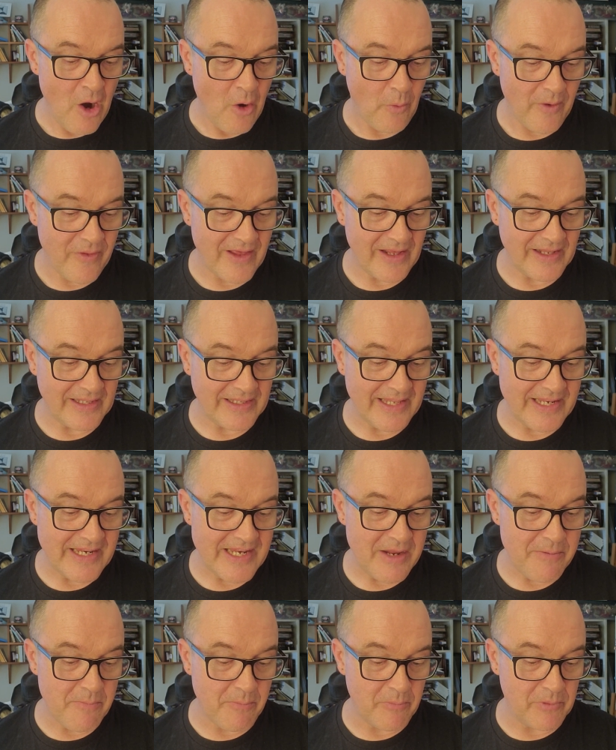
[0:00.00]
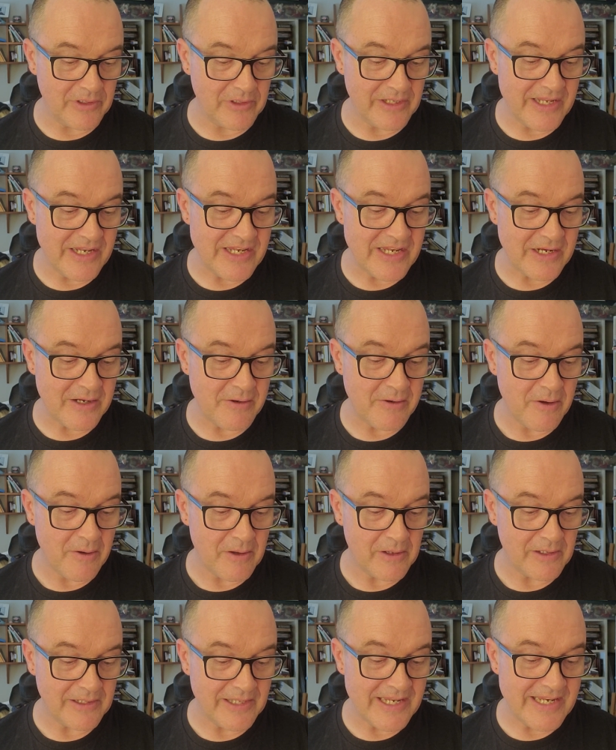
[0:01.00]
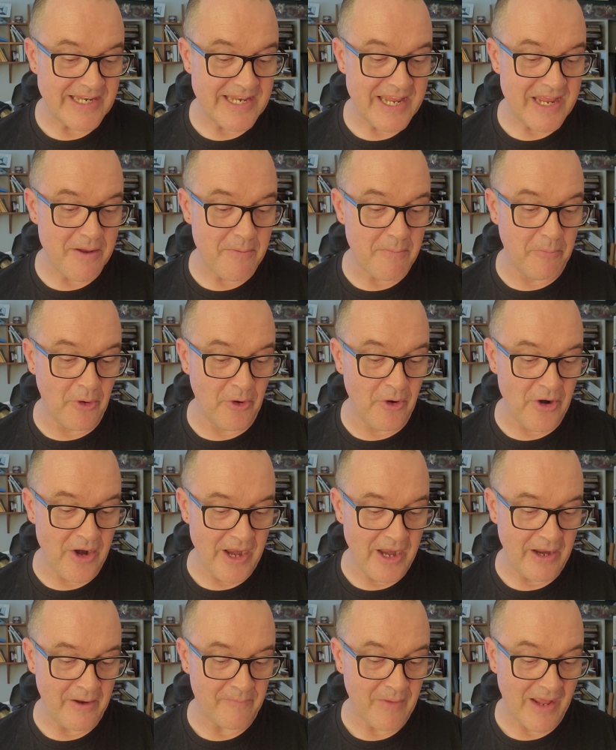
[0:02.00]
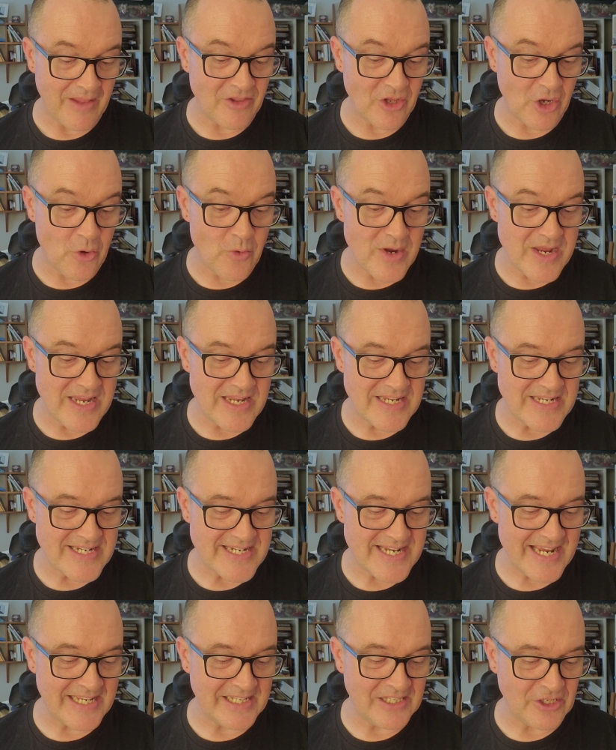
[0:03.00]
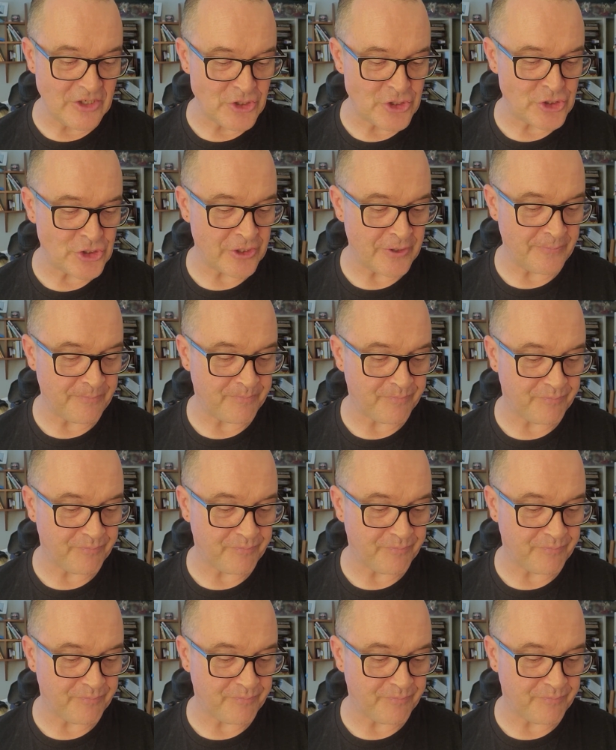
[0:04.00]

with Lindy, Linda, Lindy Murray and the Queen's English.